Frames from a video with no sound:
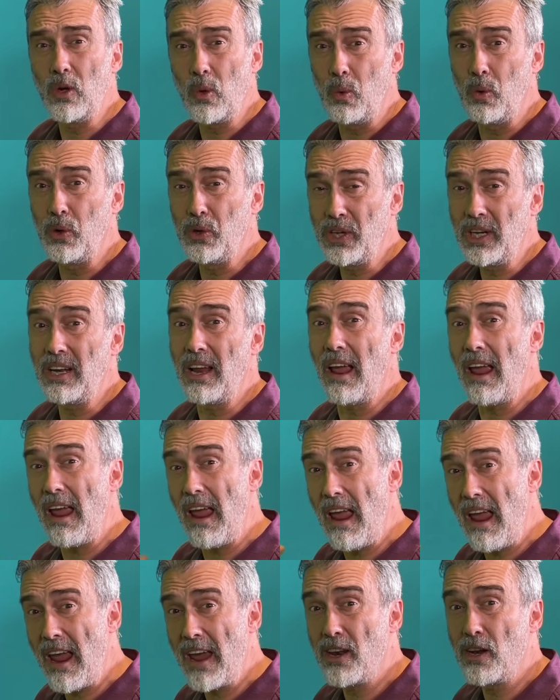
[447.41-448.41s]
quilting,
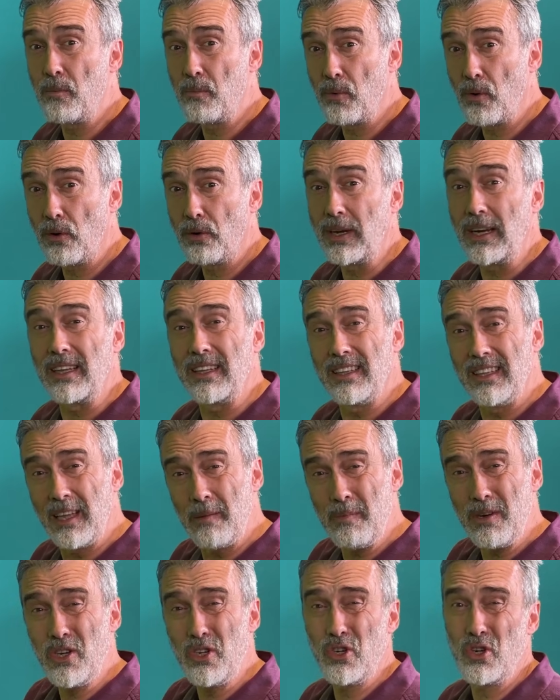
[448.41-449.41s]
and embroidery.
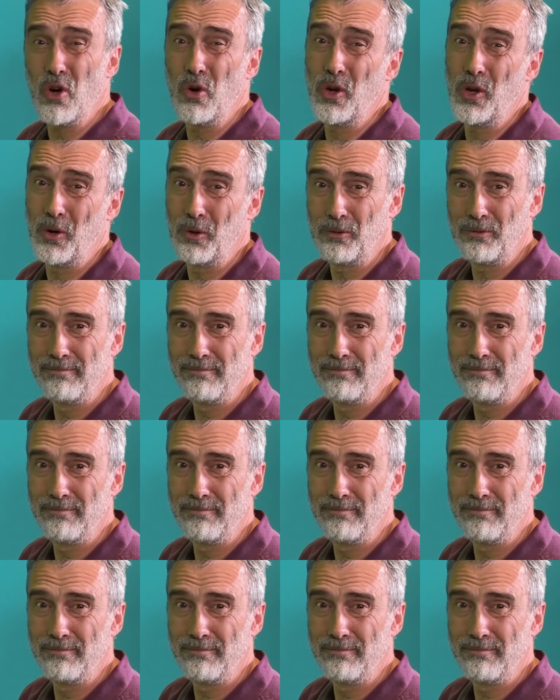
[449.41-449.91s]
Let me show you.